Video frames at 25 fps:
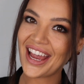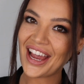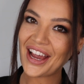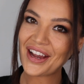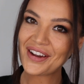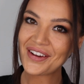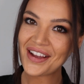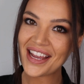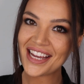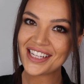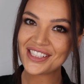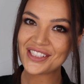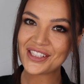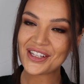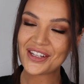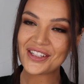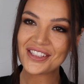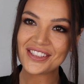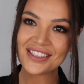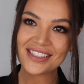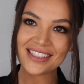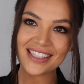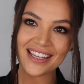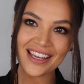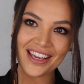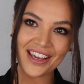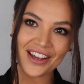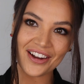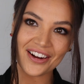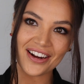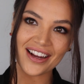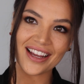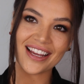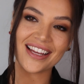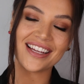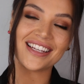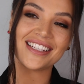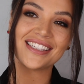Okay dolls, here
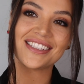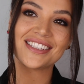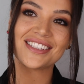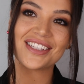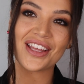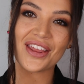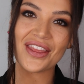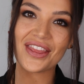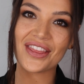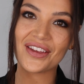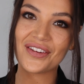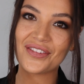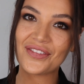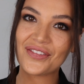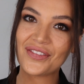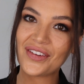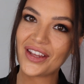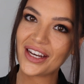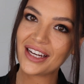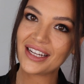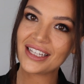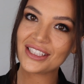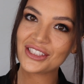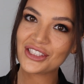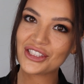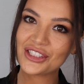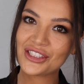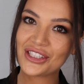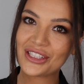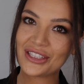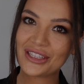is the finished